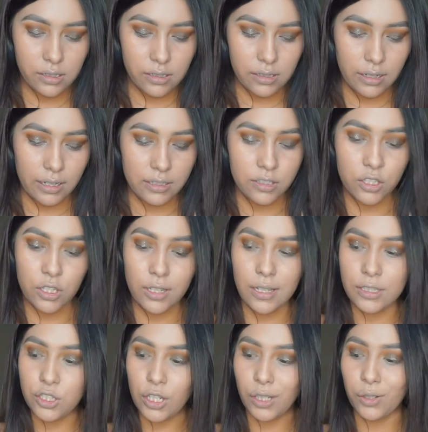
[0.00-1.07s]

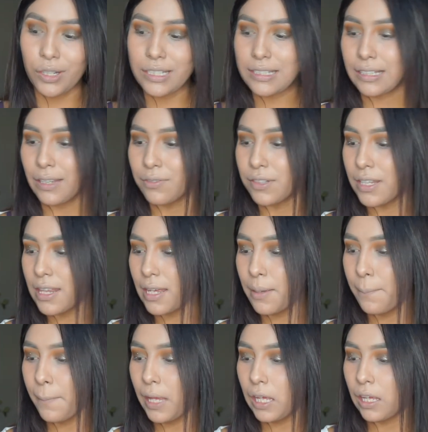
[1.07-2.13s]
nice, generous gift to
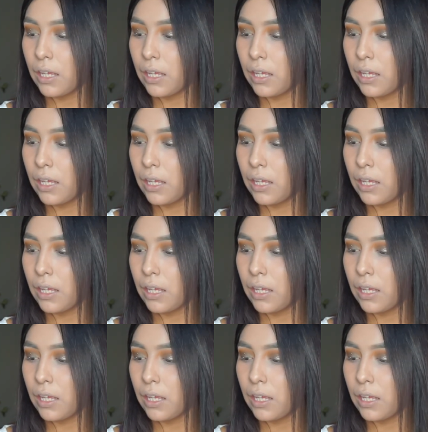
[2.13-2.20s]
them.